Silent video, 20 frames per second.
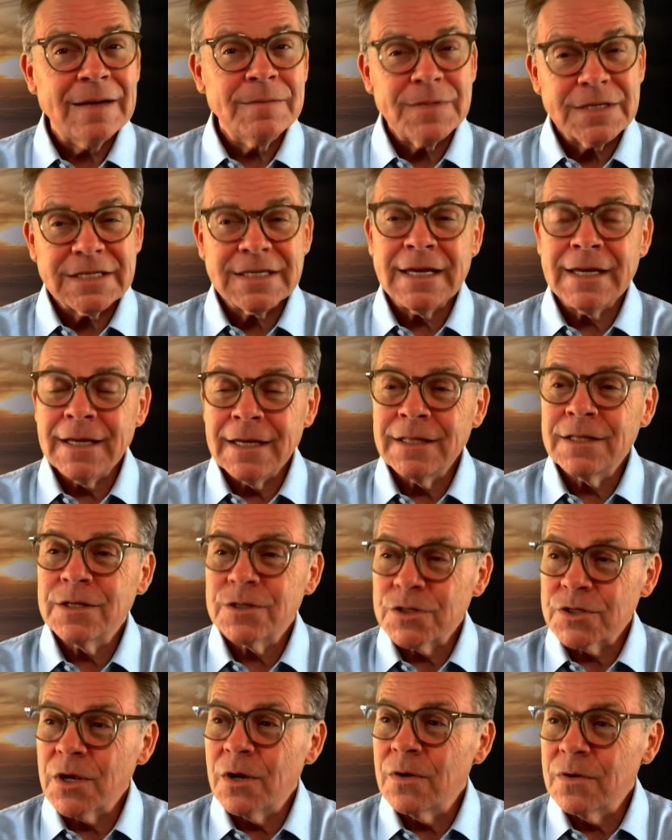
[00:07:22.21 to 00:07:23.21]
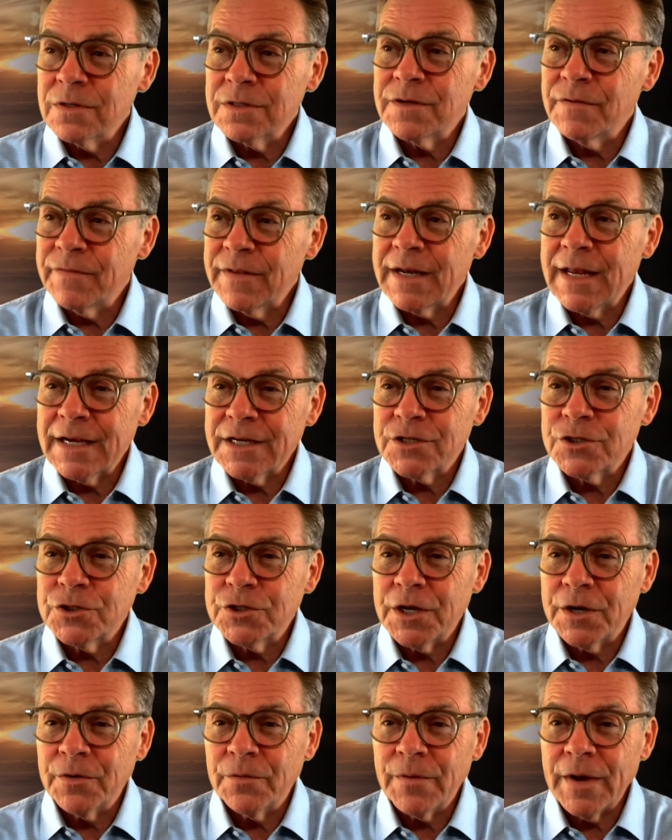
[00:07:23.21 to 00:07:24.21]
singing the songs of the next
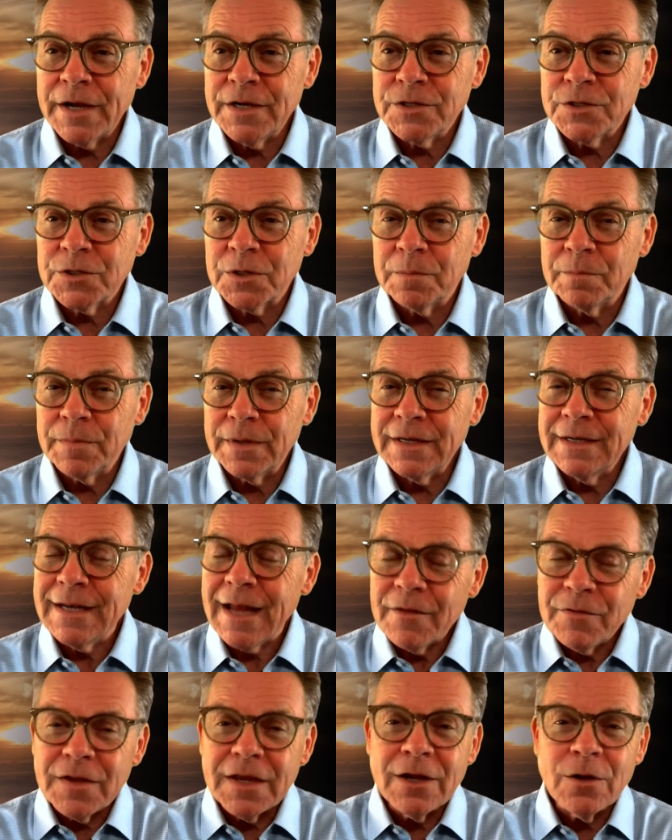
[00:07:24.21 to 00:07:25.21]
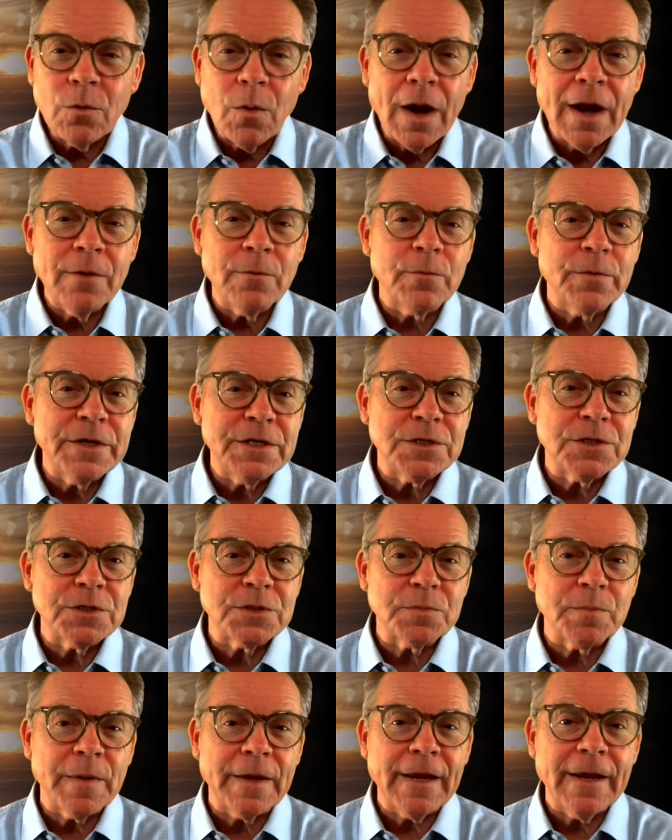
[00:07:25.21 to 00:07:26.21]
generation, but nothing quite
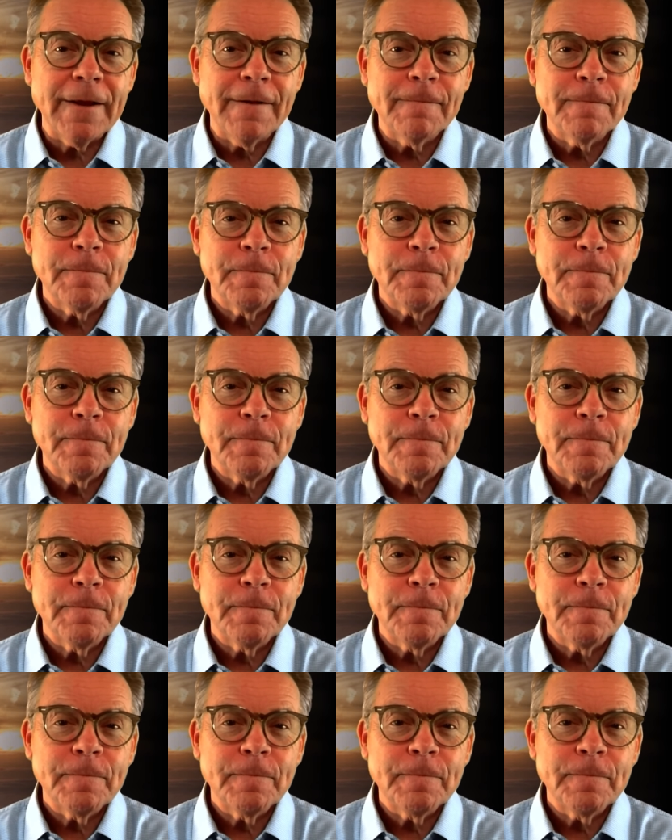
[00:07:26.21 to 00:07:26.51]
reaches me